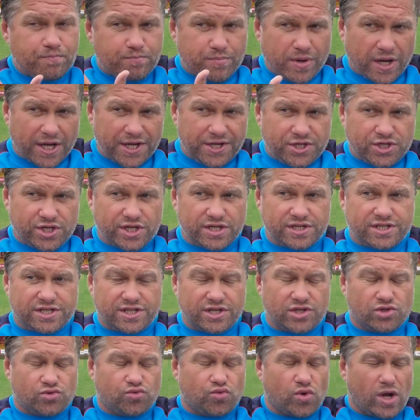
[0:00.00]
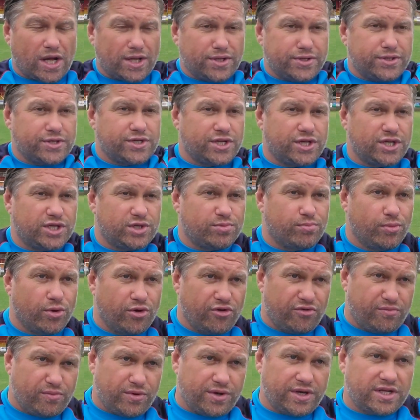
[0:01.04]
but he's just, his runs and his
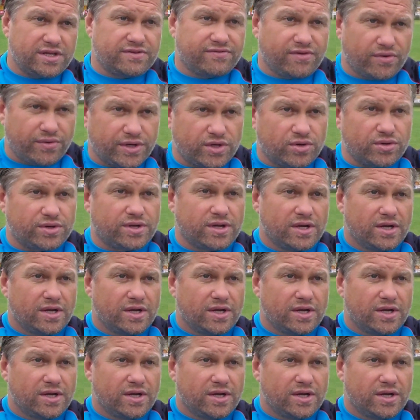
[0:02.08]
movement is very good.